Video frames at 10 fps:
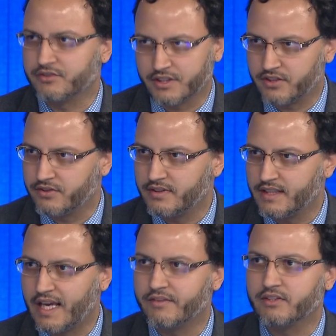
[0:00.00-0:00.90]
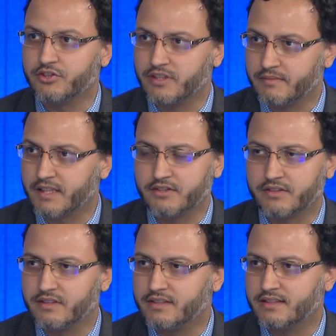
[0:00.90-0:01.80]
security, having legitimate
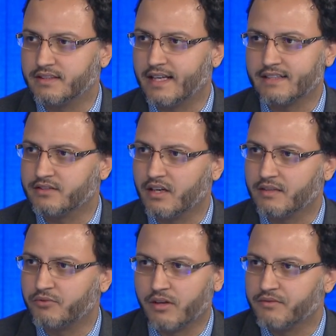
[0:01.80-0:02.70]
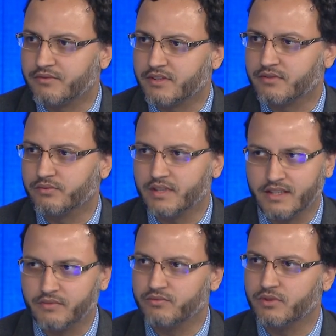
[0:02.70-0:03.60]
concerns, that is not a problem for us.
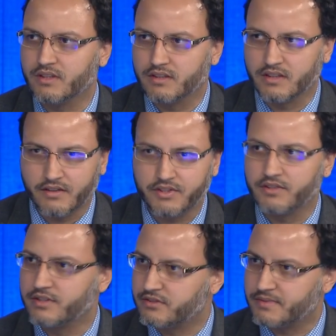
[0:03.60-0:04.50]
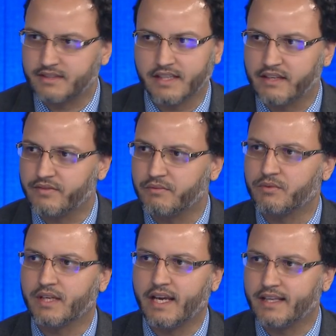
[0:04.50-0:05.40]
We would love the U.S. to be safe, and we
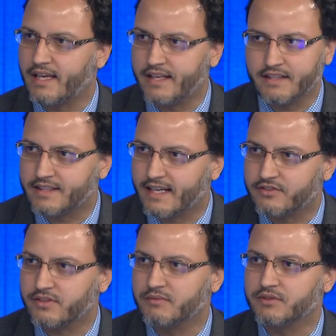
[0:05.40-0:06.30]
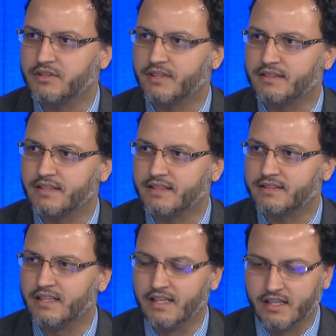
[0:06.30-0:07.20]
would hate any attacks to come to the United States.
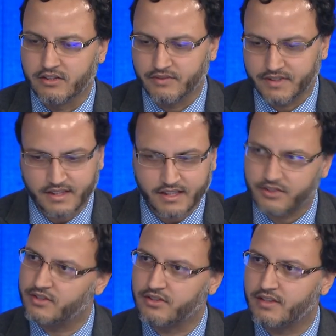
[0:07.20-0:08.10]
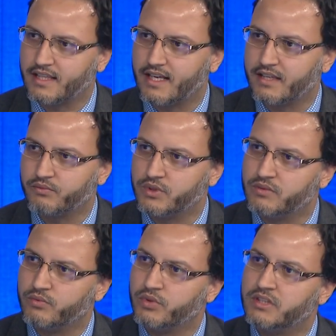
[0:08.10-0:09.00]
So the discussions on that,
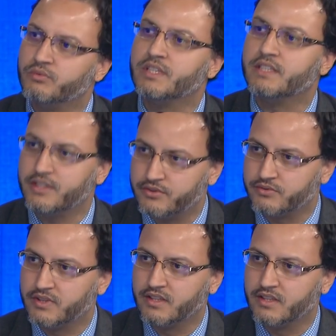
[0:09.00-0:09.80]
we're with you.